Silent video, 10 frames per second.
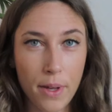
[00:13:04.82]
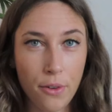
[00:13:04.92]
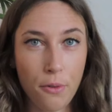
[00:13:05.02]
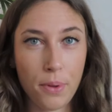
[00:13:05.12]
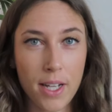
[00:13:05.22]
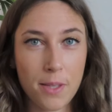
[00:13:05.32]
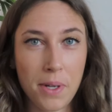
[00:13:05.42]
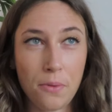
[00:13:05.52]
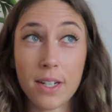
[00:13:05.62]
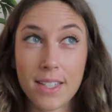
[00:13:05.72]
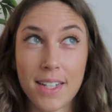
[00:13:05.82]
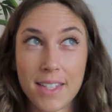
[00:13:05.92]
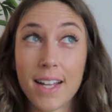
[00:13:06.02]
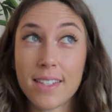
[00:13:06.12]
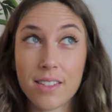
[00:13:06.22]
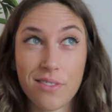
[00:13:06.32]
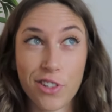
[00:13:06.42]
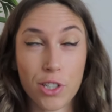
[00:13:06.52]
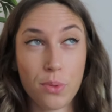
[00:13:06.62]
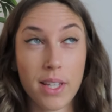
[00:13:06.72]
me the replacement, it wasn't as nice as the
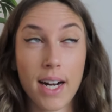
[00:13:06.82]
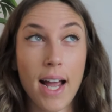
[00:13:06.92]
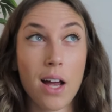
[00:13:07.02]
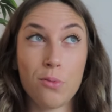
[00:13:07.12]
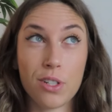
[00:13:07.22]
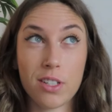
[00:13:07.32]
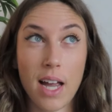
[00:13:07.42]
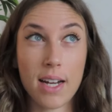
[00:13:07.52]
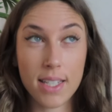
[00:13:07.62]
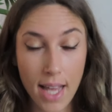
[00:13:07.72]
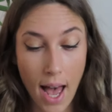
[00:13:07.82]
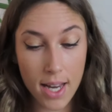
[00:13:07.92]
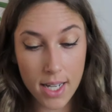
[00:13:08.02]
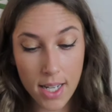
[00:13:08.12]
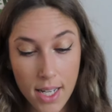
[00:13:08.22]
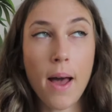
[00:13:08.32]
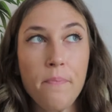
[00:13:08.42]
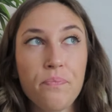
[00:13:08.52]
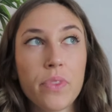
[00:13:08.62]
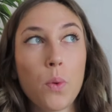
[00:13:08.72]
first one that I had, which is kind of sad.
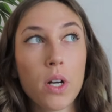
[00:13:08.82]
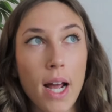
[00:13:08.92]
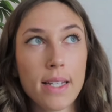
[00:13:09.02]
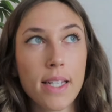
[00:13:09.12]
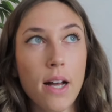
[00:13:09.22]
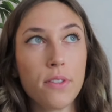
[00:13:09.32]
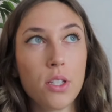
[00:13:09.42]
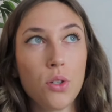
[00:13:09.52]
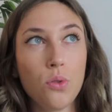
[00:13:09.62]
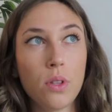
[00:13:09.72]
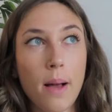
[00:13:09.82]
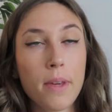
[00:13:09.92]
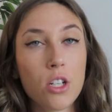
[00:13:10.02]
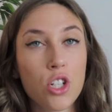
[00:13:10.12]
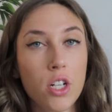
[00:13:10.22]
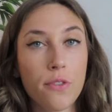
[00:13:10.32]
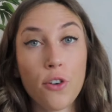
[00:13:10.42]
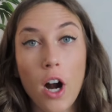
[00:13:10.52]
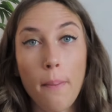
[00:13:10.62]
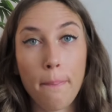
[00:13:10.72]
But they were nice enough to let me exchange it
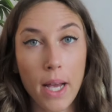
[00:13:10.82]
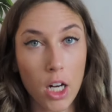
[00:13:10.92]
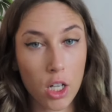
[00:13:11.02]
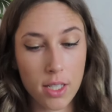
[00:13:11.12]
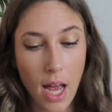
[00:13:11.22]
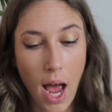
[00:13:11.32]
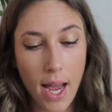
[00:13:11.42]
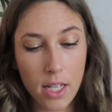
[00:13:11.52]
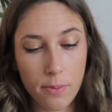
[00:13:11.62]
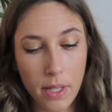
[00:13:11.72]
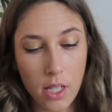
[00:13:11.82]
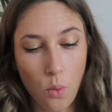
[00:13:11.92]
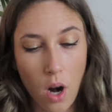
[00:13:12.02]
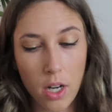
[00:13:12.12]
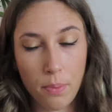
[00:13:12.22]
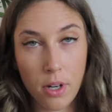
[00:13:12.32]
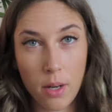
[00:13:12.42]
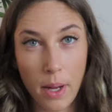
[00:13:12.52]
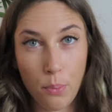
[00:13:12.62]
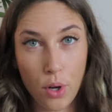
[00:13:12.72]
for a bigger size because I wanted to put it
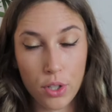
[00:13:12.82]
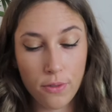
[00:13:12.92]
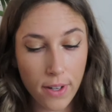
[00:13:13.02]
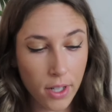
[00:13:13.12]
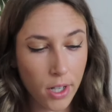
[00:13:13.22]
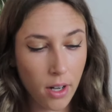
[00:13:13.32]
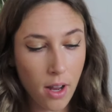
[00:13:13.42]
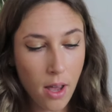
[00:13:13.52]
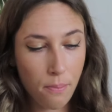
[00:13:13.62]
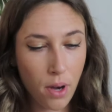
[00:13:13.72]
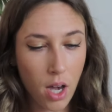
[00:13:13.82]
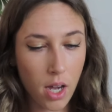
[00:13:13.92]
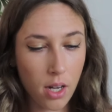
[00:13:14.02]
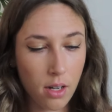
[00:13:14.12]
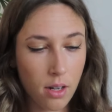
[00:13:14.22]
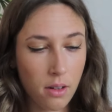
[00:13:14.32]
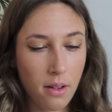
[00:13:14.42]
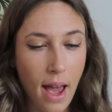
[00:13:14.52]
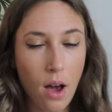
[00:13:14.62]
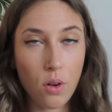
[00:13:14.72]
on my pointer finger, but
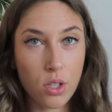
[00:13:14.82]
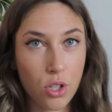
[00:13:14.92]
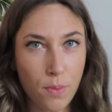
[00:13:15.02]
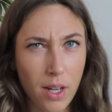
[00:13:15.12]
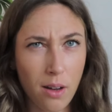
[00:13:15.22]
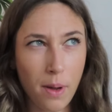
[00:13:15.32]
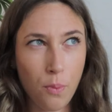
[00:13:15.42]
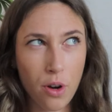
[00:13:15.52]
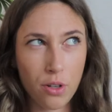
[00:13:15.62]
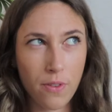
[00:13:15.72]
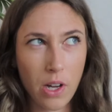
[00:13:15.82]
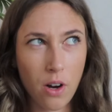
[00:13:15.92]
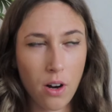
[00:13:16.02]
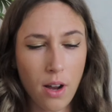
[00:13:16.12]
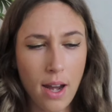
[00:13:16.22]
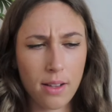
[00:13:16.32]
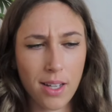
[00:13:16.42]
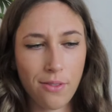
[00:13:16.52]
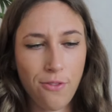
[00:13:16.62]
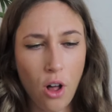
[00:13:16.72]
now it's too big on my pointer finger and it's
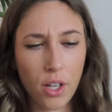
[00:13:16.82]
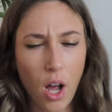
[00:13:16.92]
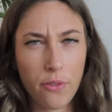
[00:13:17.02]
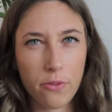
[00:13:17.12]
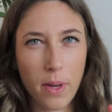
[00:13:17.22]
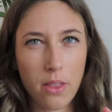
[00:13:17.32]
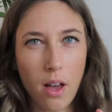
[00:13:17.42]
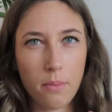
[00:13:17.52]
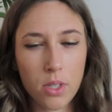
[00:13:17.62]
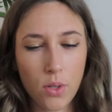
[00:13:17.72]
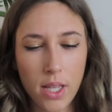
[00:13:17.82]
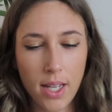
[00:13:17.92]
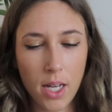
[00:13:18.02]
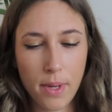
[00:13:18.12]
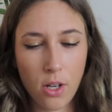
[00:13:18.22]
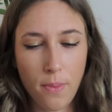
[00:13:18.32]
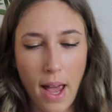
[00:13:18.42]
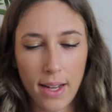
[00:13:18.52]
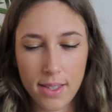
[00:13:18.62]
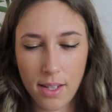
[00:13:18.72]
like falling off of my thumb. So I think I might go
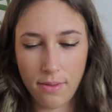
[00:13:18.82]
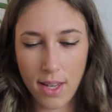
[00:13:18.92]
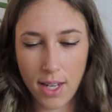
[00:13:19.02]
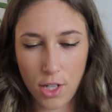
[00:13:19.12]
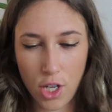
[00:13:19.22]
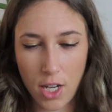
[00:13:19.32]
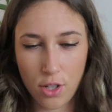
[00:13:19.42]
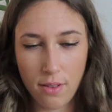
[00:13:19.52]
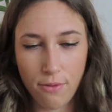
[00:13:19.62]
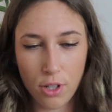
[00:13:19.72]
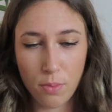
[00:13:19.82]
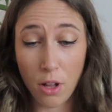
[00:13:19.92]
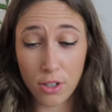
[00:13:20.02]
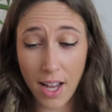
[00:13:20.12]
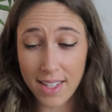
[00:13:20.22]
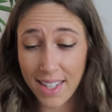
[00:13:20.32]
back and see if they can change it for a smaller size